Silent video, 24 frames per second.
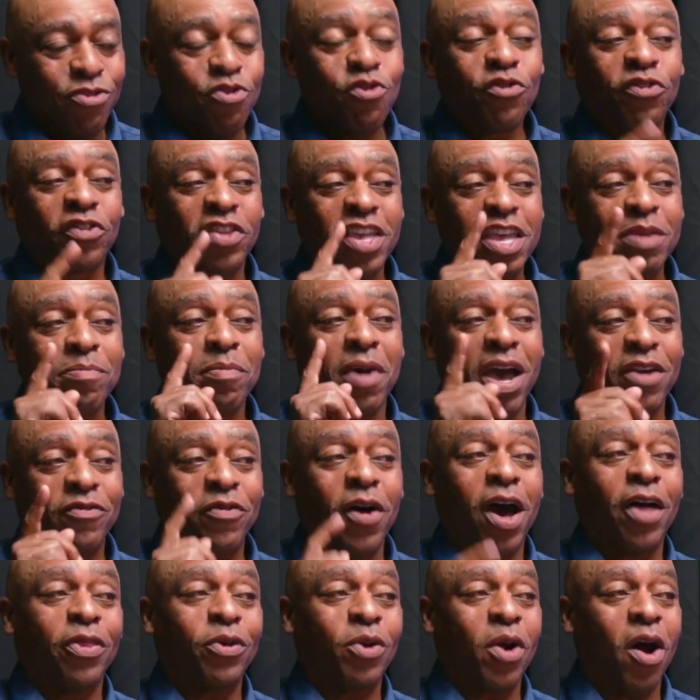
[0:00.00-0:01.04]
you've seen my
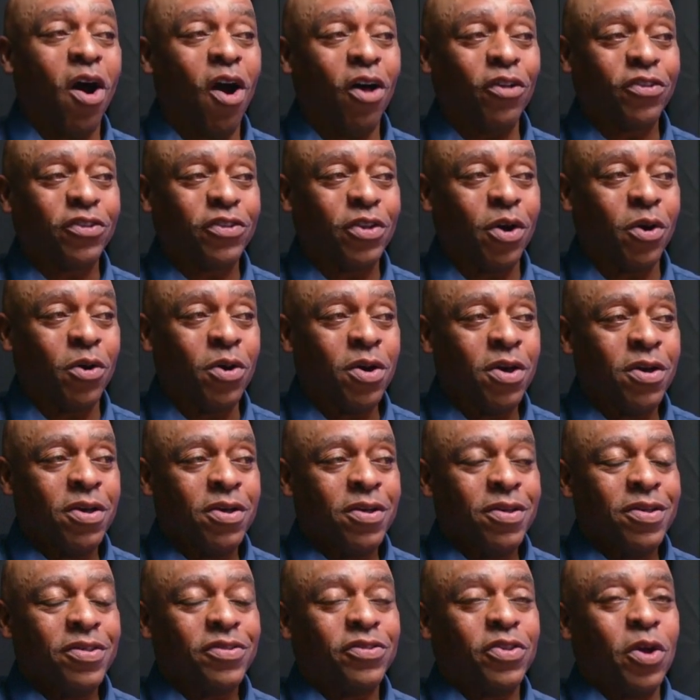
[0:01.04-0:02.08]
Father also.
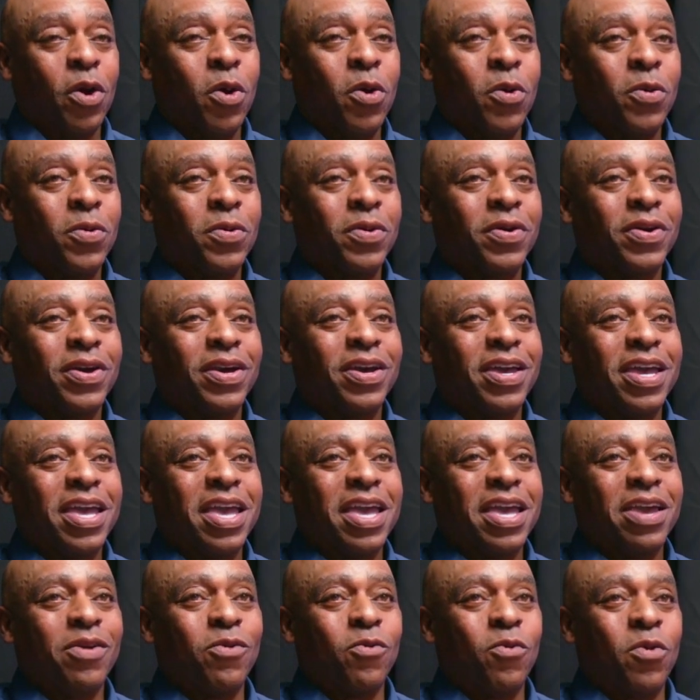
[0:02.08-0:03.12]
So
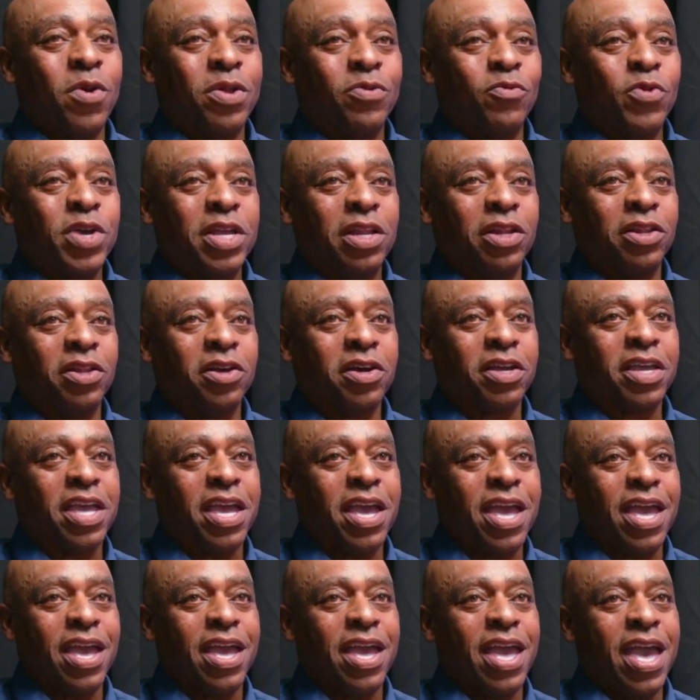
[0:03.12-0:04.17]
when we look
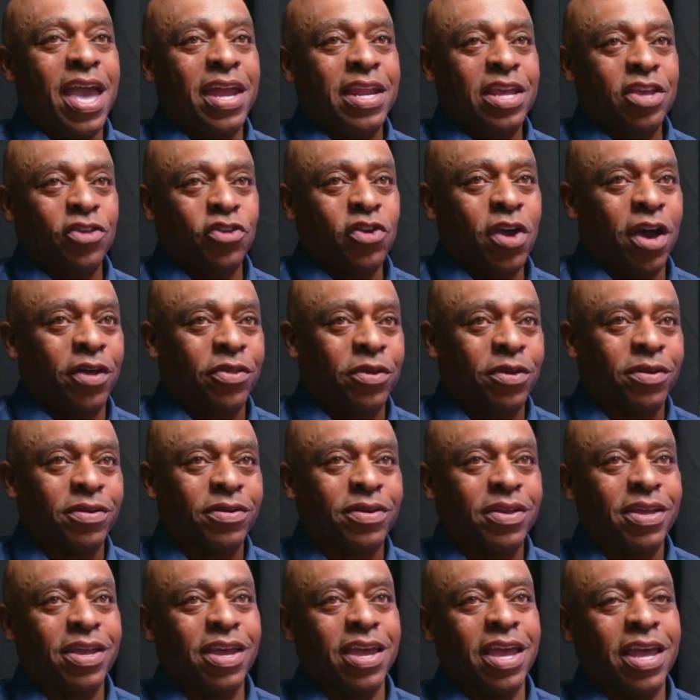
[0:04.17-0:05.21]
at each other
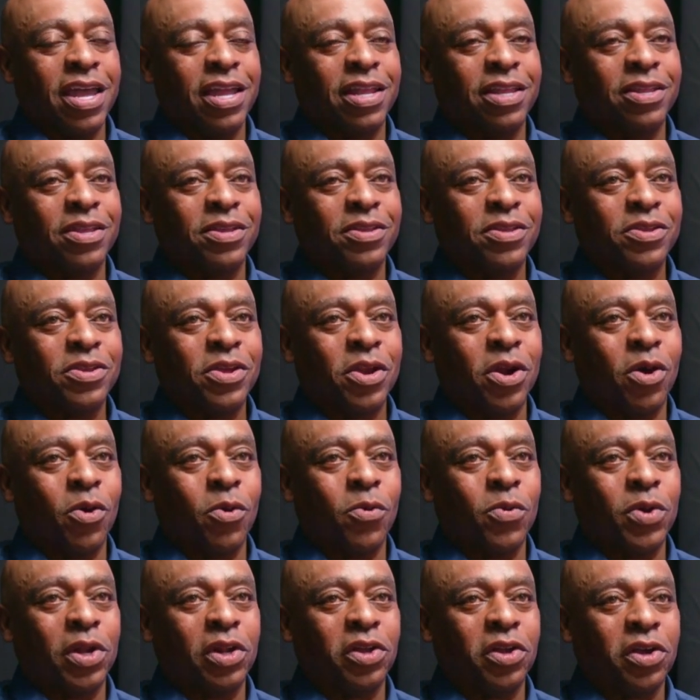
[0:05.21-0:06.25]
and, you know,
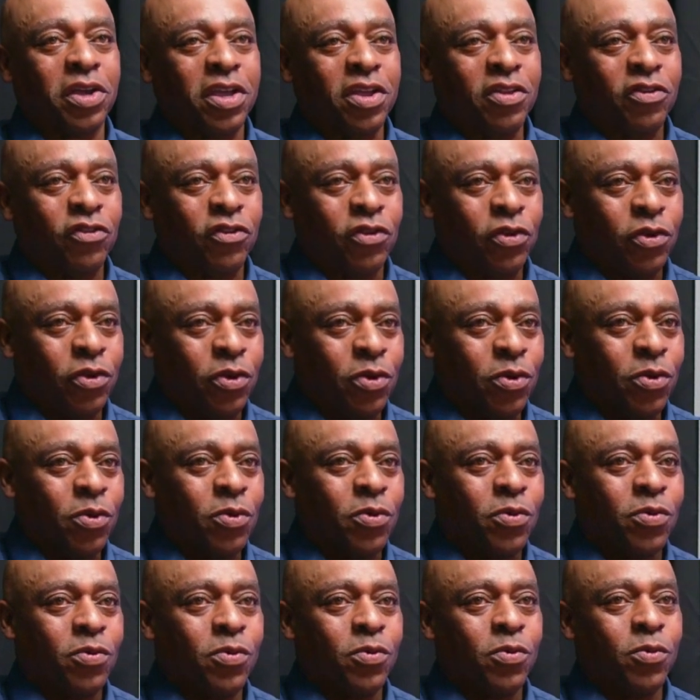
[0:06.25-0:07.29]
we look
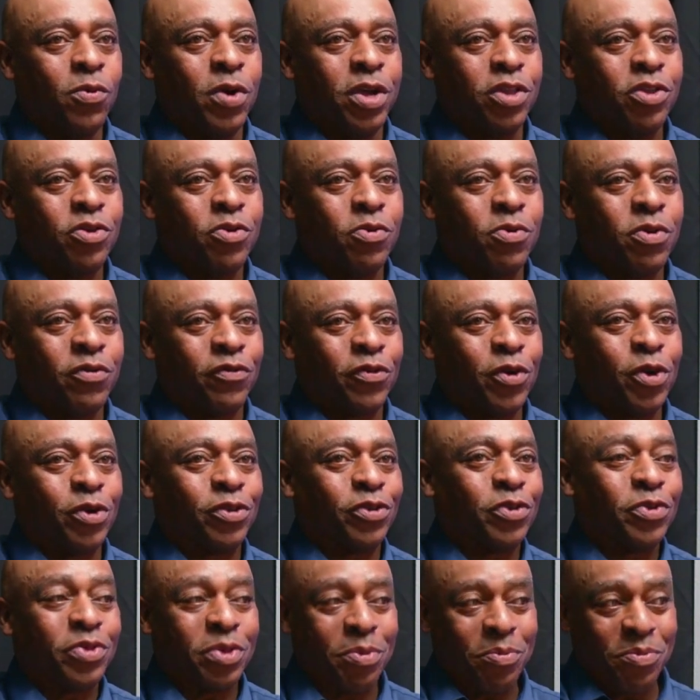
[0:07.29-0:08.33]
into what you refer
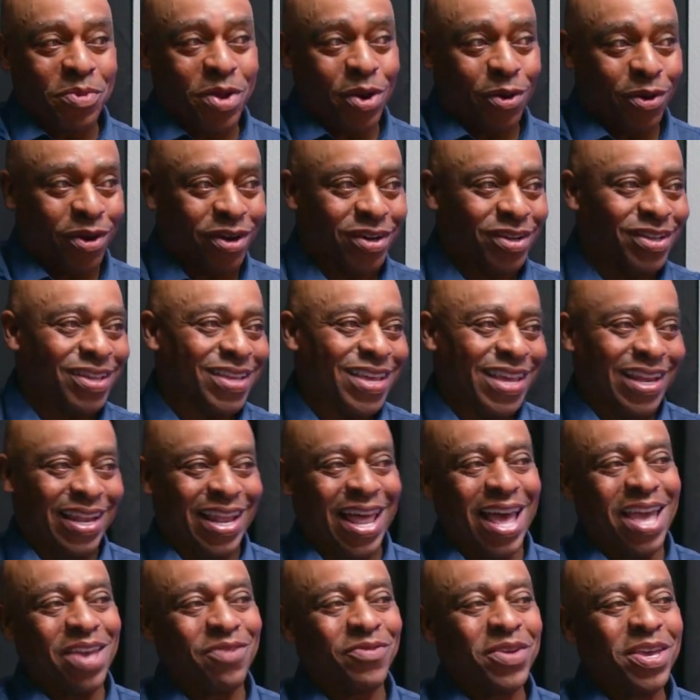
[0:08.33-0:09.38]
to the mirror in
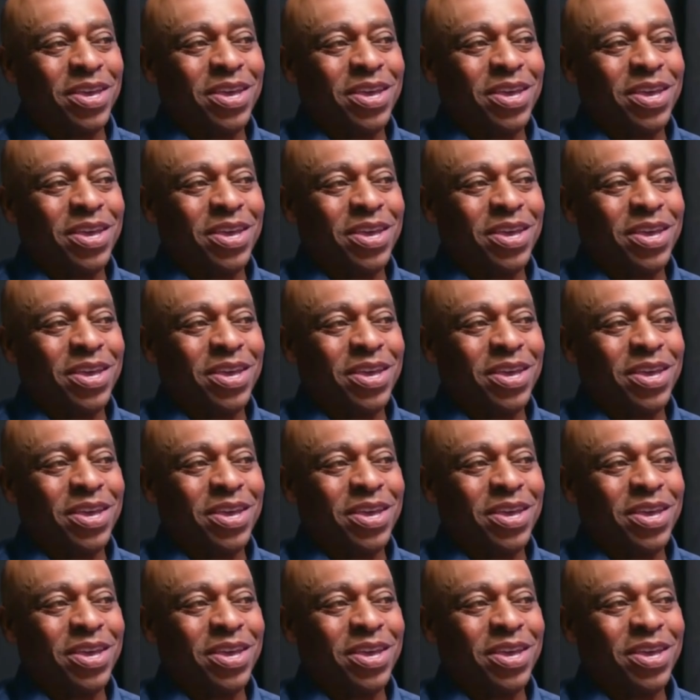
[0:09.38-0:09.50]
life,